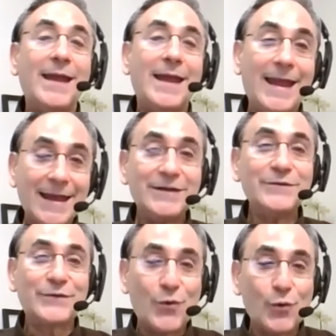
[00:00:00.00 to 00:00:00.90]
And of
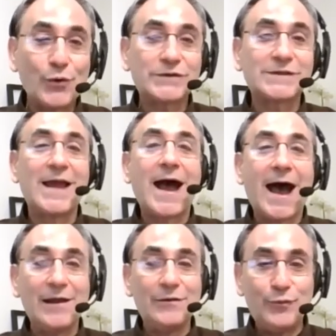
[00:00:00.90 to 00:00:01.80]
course, I
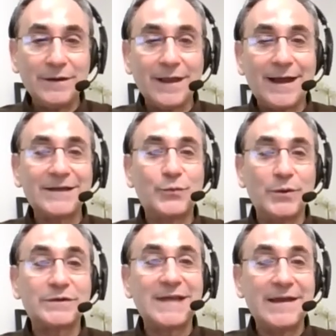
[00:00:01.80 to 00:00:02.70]
realize we're
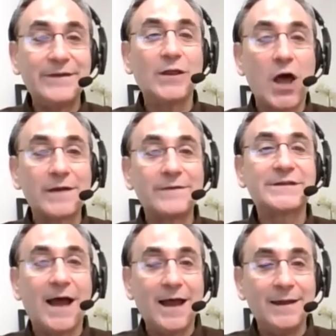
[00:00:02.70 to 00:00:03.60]
saving a lot of
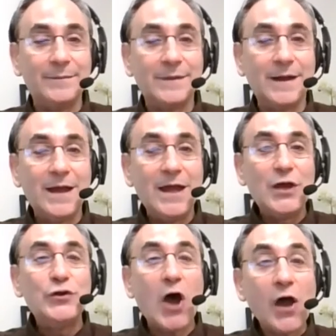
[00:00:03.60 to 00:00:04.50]
time.
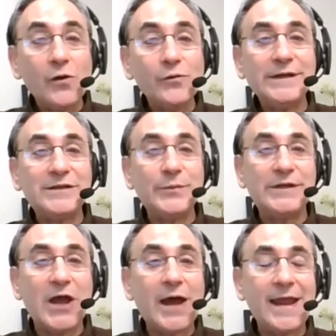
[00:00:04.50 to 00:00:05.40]
Not only do we
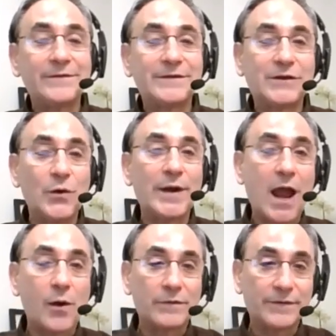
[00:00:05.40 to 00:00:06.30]
not have to go an
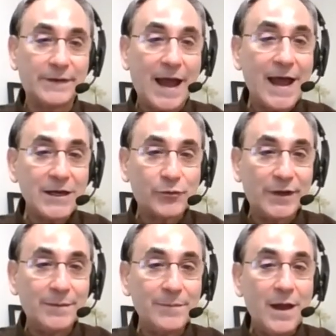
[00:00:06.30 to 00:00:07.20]
hour for the eye
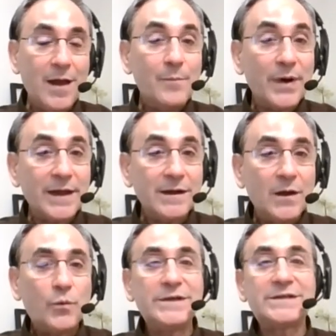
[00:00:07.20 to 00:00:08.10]
cream, but
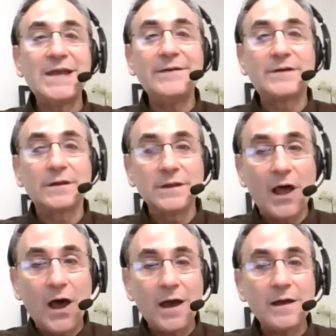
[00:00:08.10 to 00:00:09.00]
we saved a
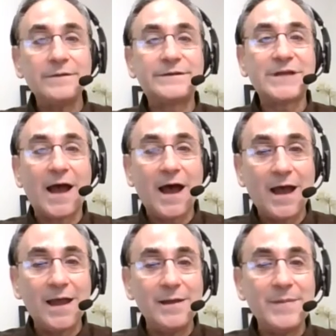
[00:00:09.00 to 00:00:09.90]
lot of
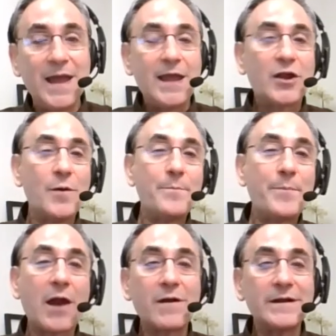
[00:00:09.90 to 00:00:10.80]
time
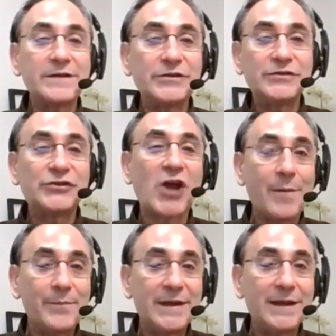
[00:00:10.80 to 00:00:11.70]
comparison
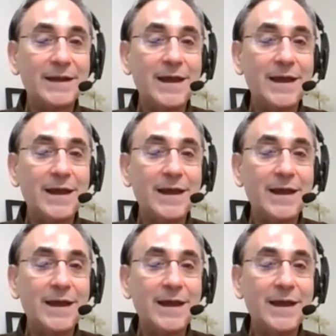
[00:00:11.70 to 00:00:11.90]
shopping.